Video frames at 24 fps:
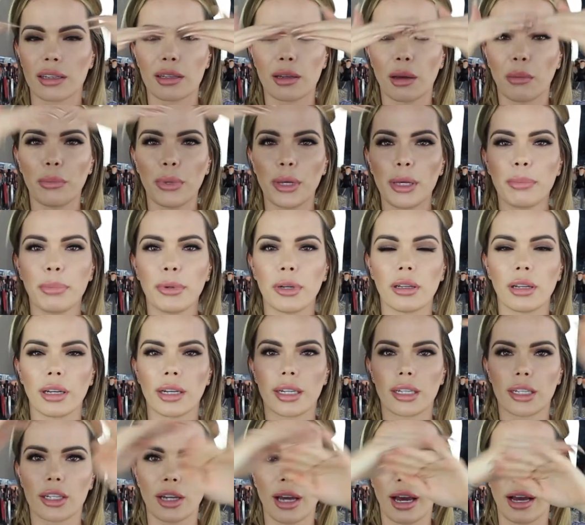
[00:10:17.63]
Some people
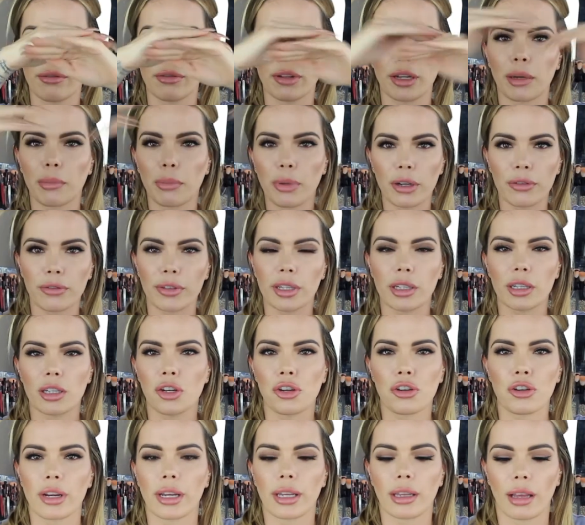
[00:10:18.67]
like to have like perfectly
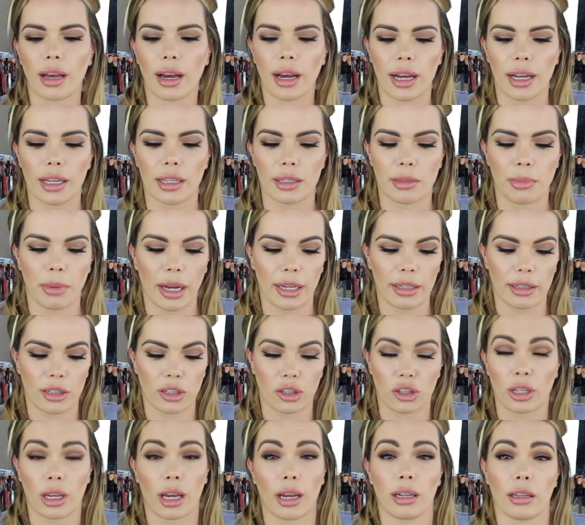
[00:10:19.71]
straight lines. Mine's
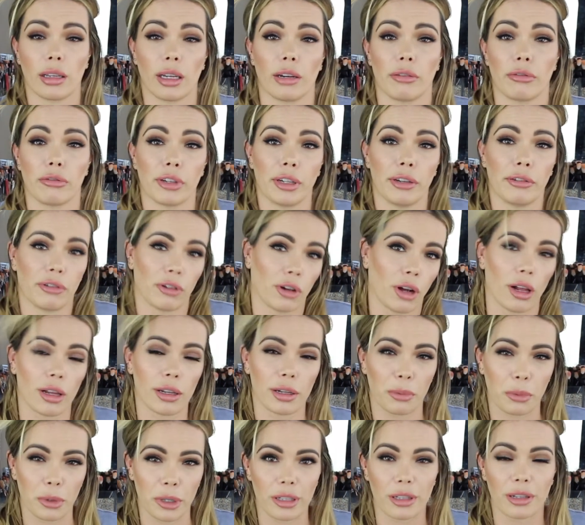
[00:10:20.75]
just kind of like a free-for-all,
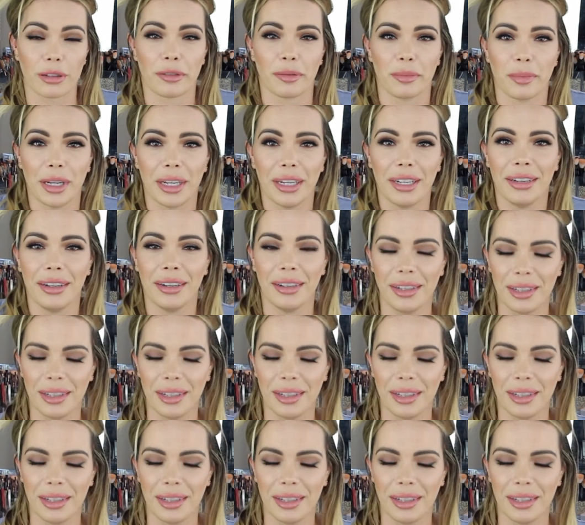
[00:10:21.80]
and it works for me.